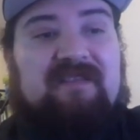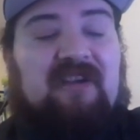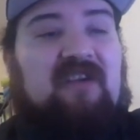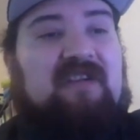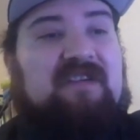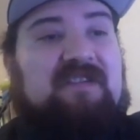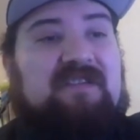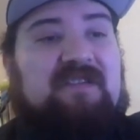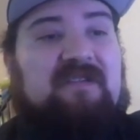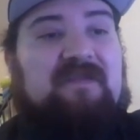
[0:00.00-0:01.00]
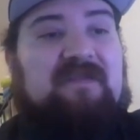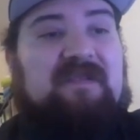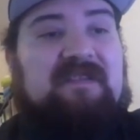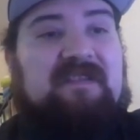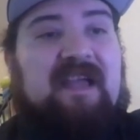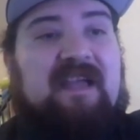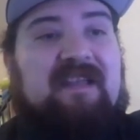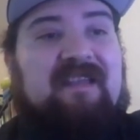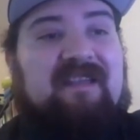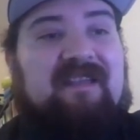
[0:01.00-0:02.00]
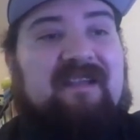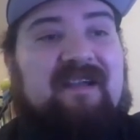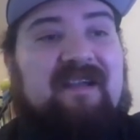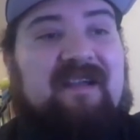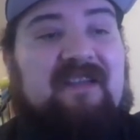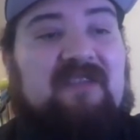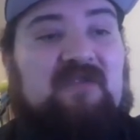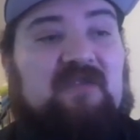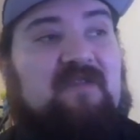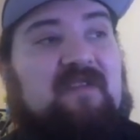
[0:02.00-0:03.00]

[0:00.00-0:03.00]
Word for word: darker sort of side uh, in your short